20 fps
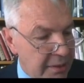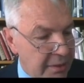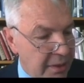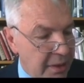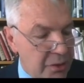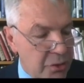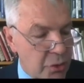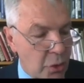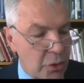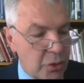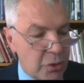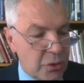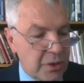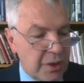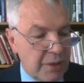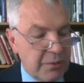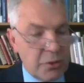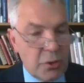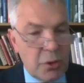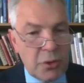There
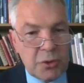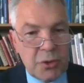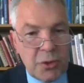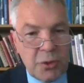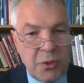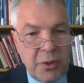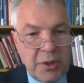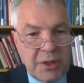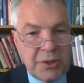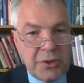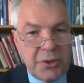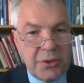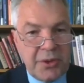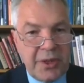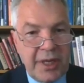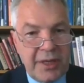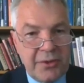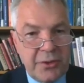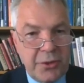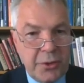was also a question:
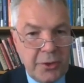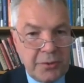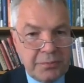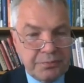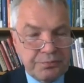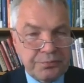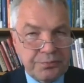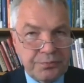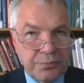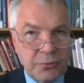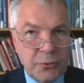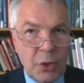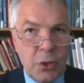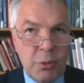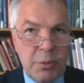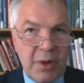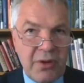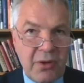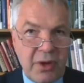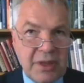can the
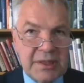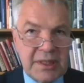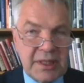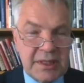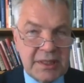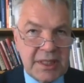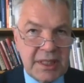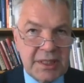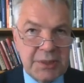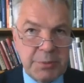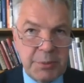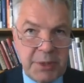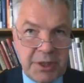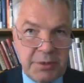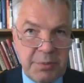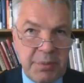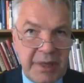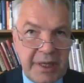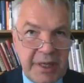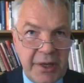human rights
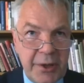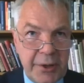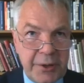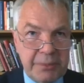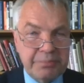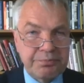assessment be